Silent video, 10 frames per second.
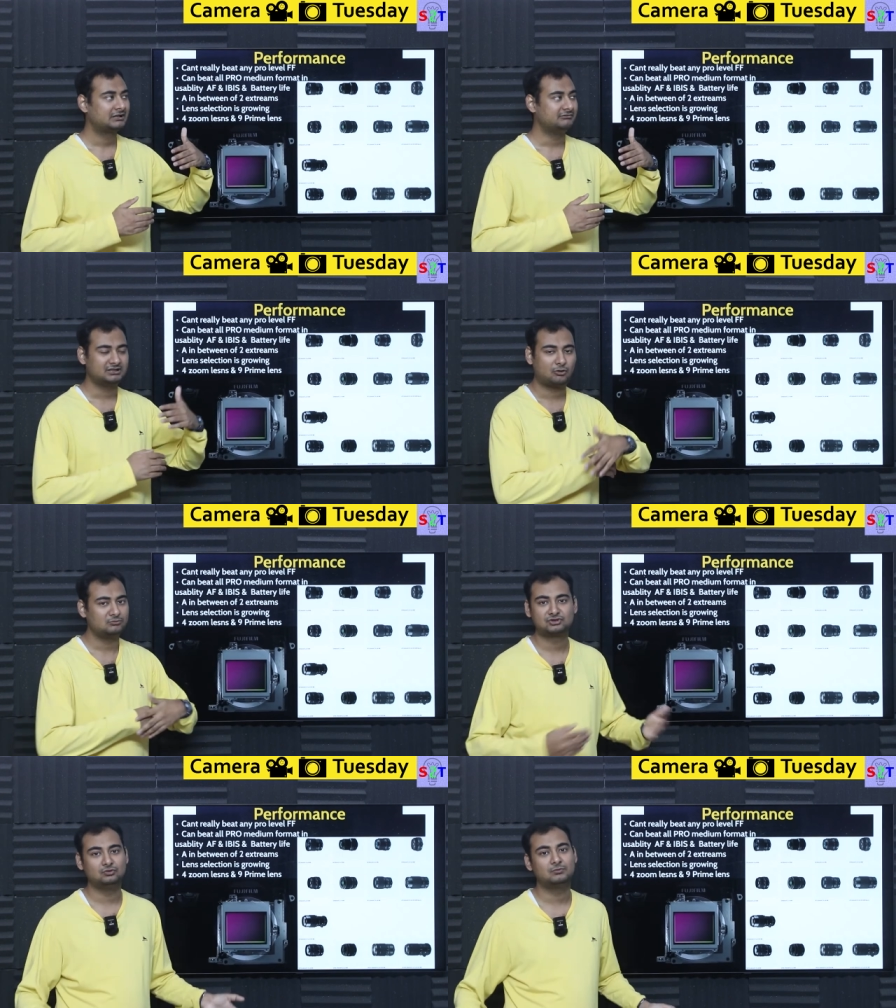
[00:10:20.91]
where
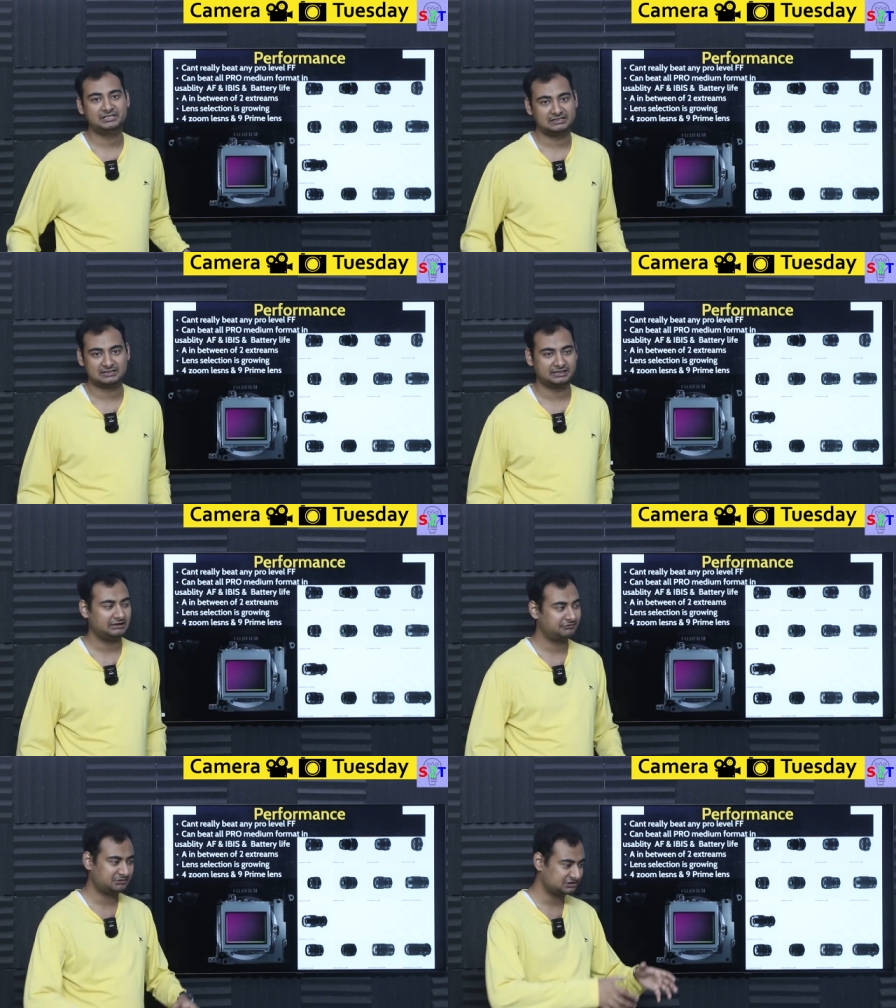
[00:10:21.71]
almost nobody is like,
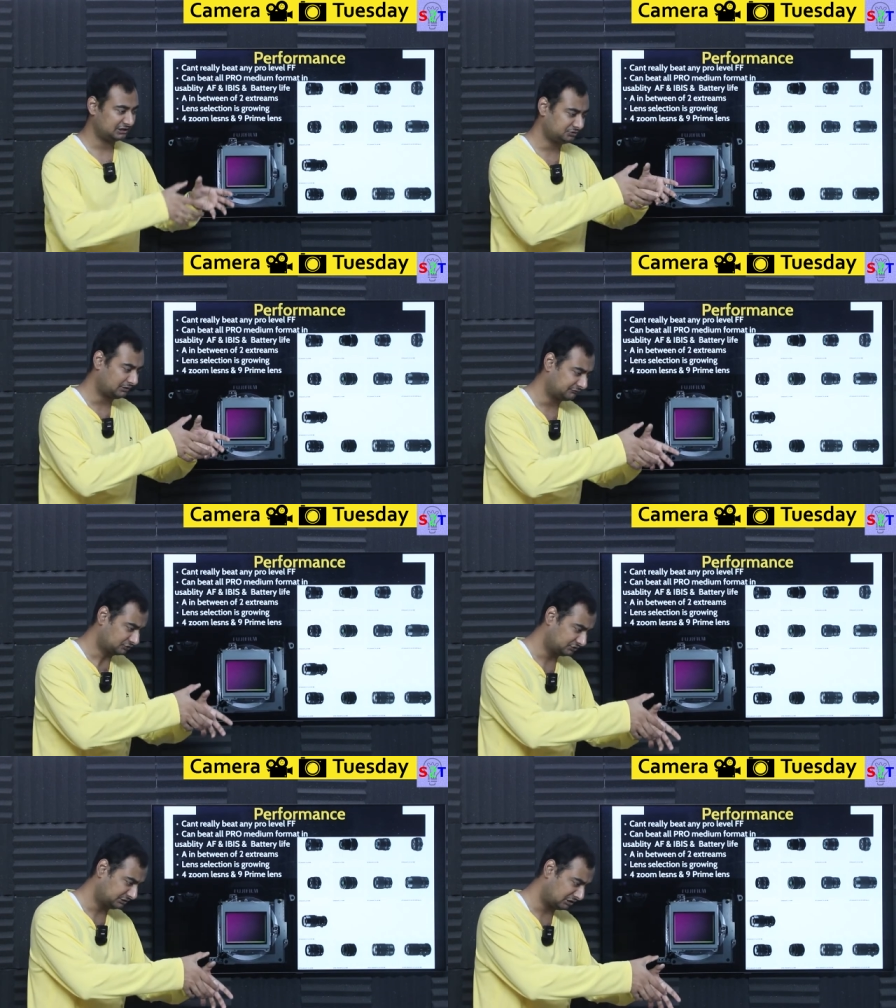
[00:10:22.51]
everybody's like, you have to
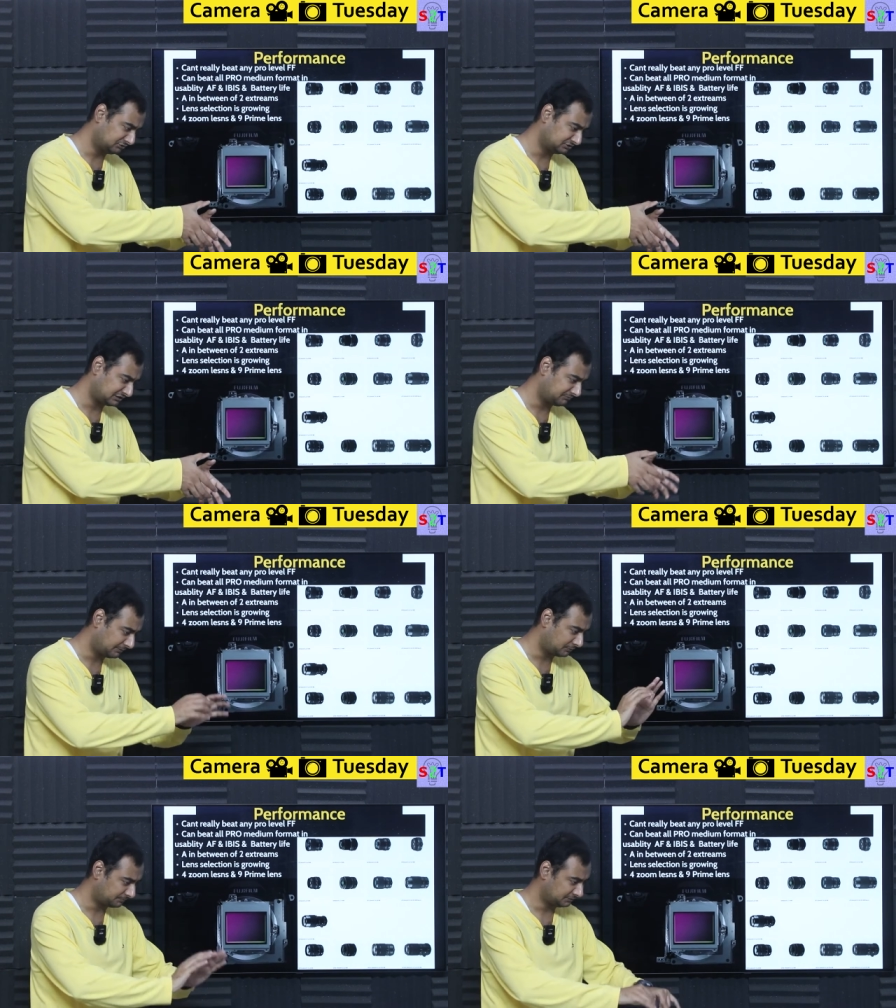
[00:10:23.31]
sit down this
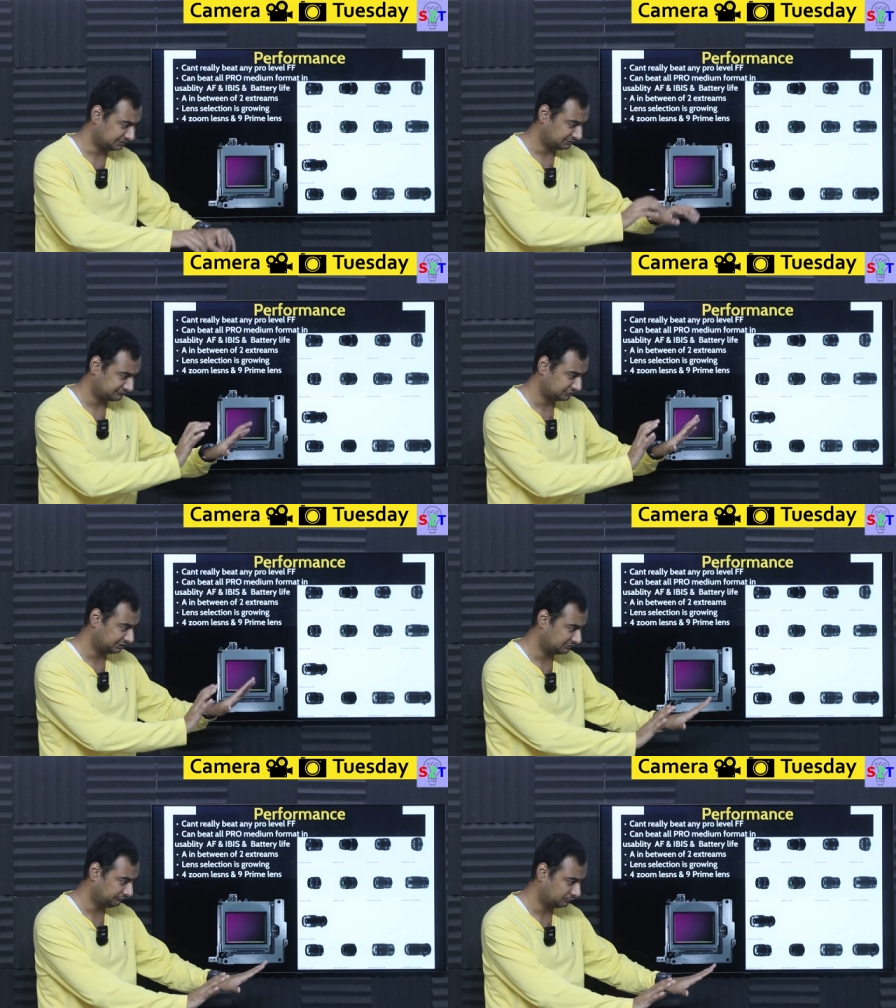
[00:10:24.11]
camera properly, you have to
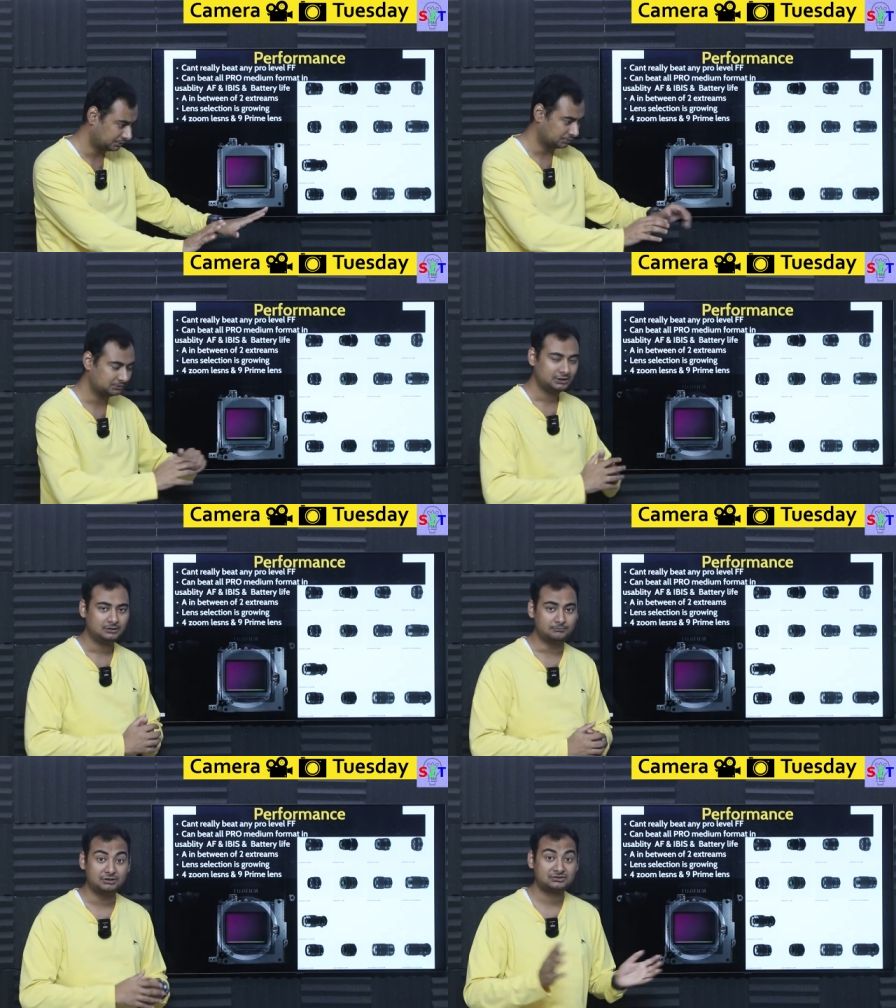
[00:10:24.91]
take a photo.
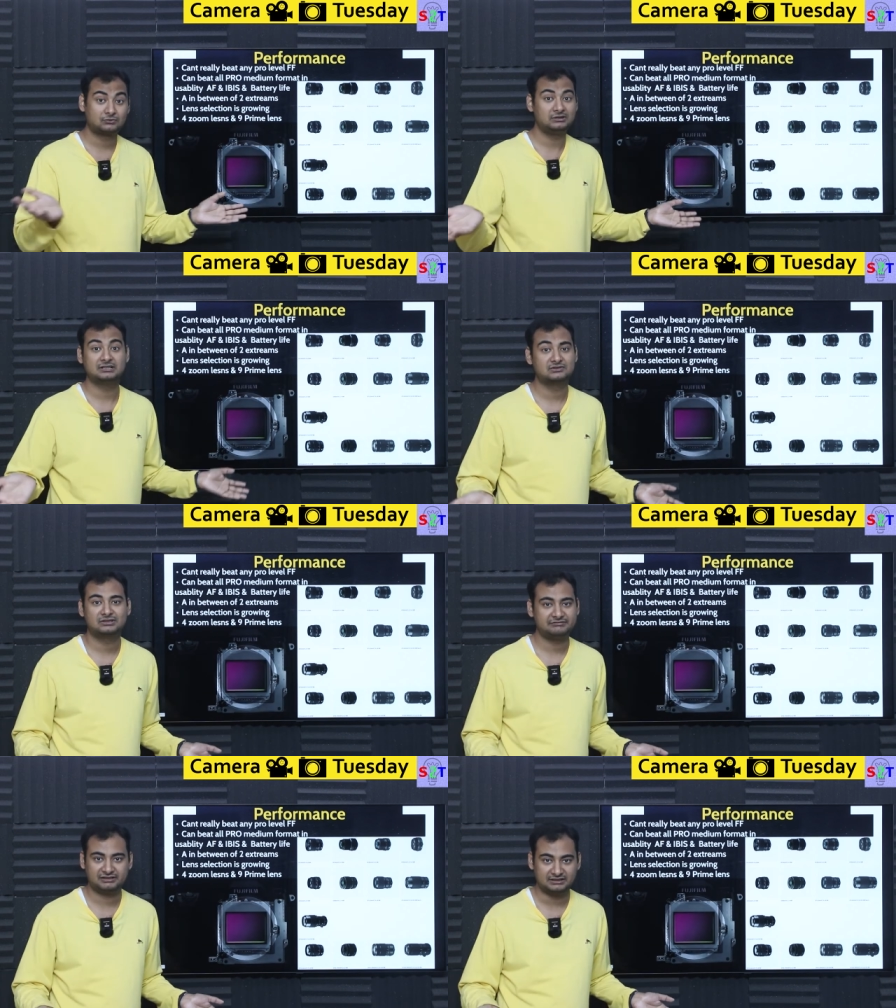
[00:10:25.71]
Burst mode does
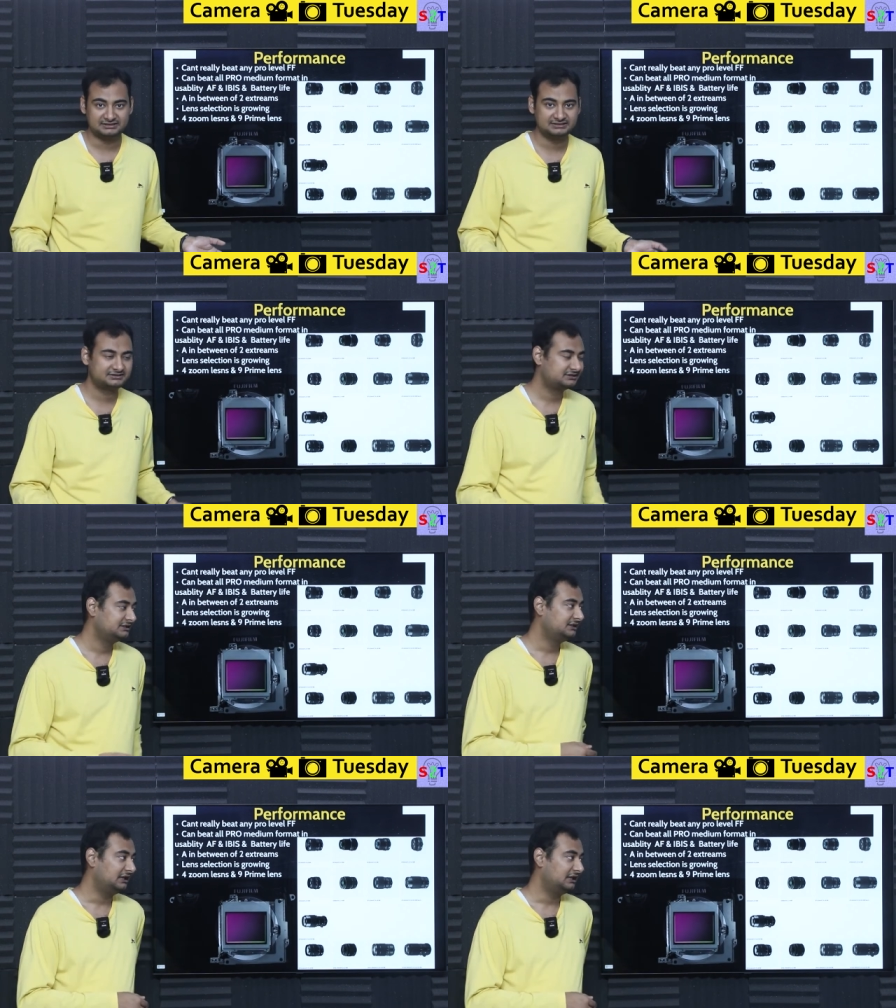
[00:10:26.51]
not even exist.